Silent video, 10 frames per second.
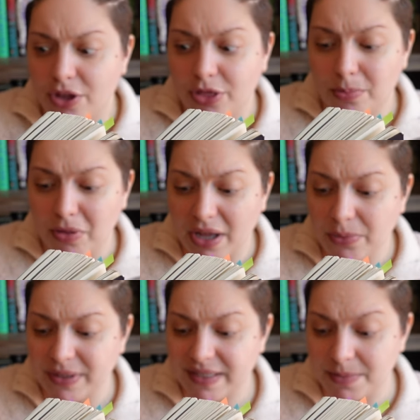the blood
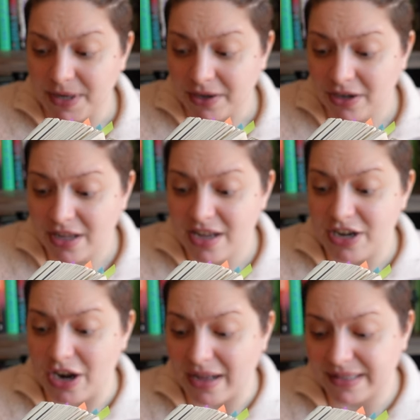was smeared,
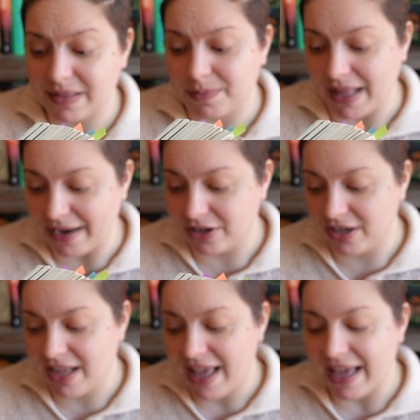not
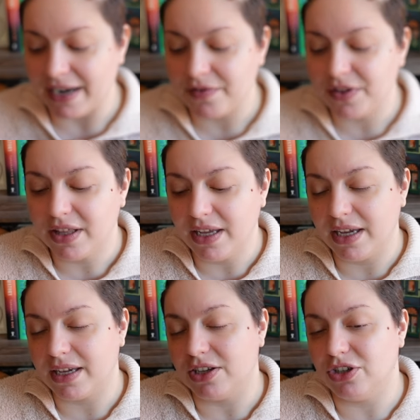splattered. And I feel like